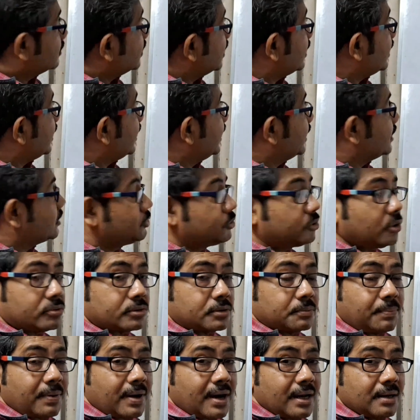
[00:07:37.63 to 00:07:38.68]
the
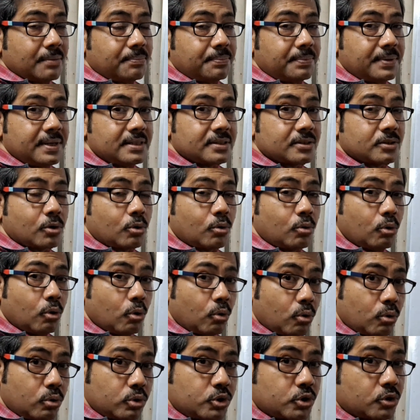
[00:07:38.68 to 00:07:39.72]
exhaust valve is
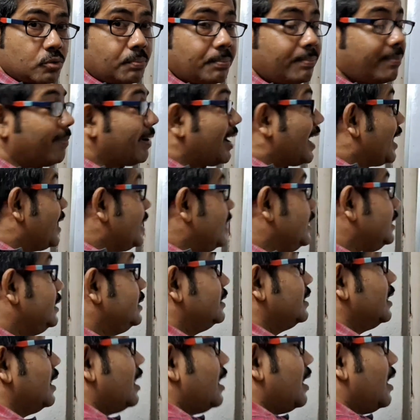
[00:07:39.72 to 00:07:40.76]
closed by
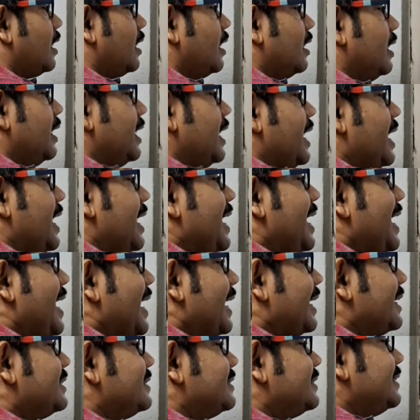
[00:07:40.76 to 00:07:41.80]
the
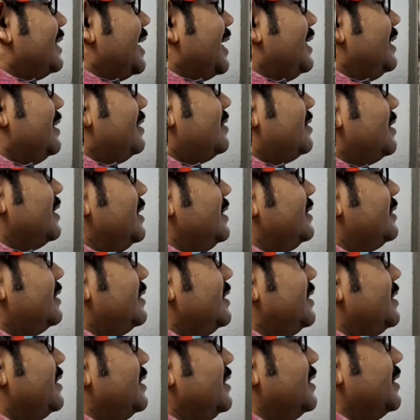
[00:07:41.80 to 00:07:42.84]

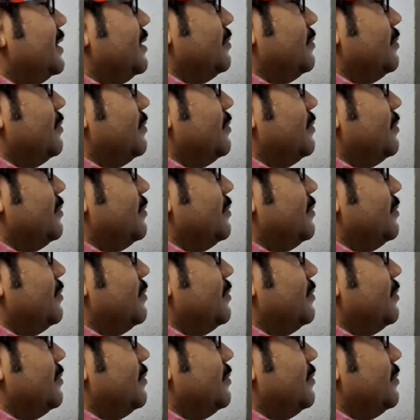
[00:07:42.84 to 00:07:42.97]
eccentricity